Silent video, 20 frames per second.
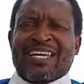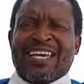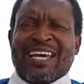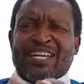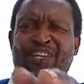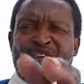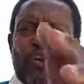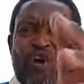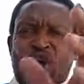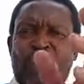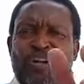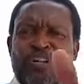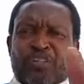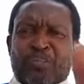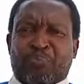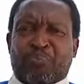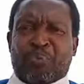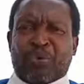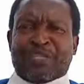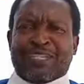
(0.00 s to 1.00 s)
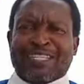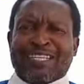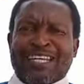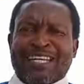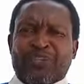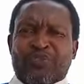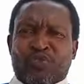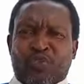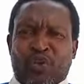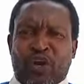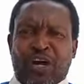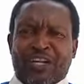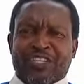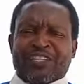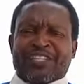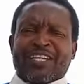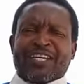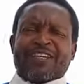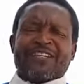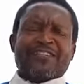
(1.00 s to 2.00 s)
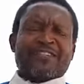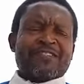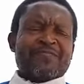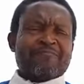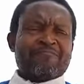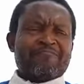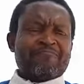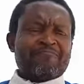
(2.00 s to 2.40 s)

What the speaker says: in order to put it into context